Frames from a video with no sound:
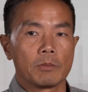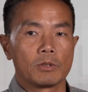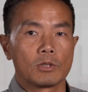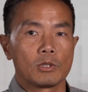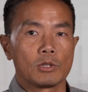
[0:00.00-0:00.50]

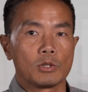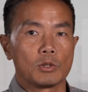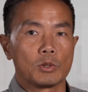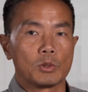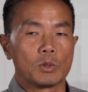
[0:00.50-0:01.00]
able
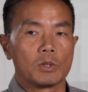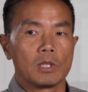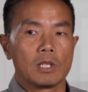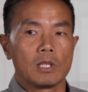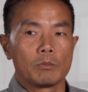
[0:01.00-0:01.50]
to
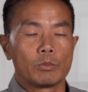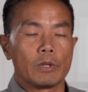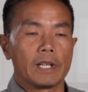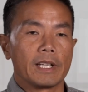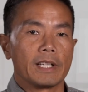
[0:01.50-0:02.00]

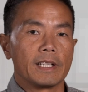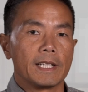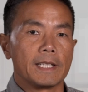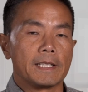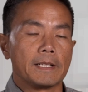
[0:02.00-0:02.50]

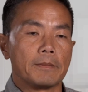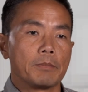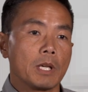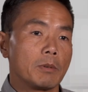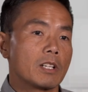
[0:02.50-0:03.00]
bring
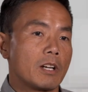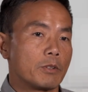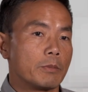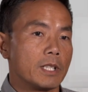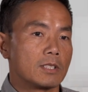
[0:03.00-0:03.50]
um, payment
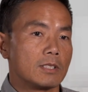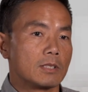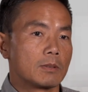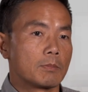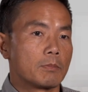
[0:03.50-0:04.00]

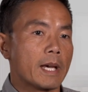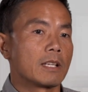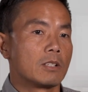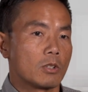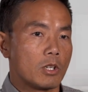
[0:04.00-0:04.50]
confirmations
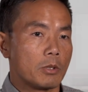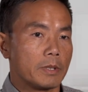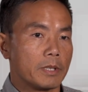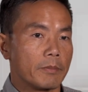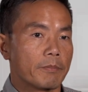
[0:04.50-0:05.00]
back into
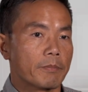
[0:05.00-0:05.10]
Alma